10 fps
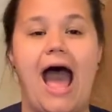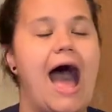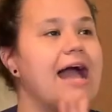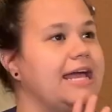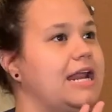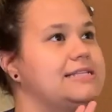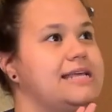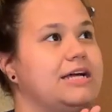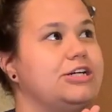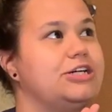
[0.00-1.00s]
I cannot
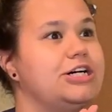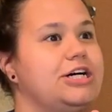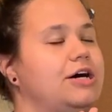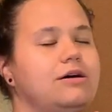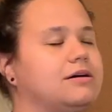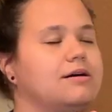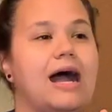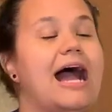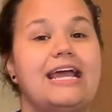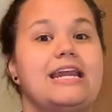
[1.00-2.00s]
say
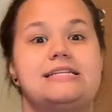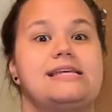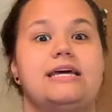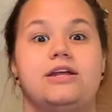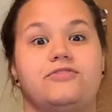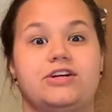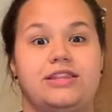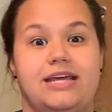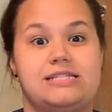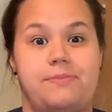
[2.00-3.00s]
enough good
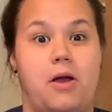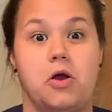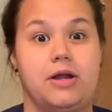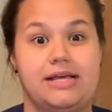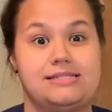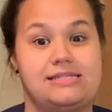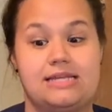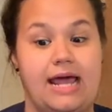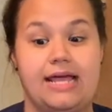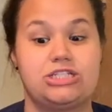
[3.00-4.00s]
things about her dance
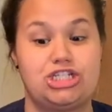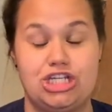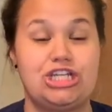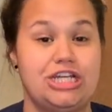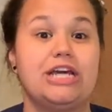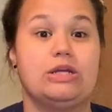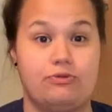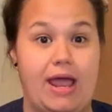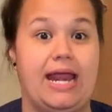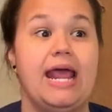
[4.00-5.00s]
tonight. She did
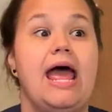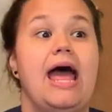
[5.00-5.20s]
great.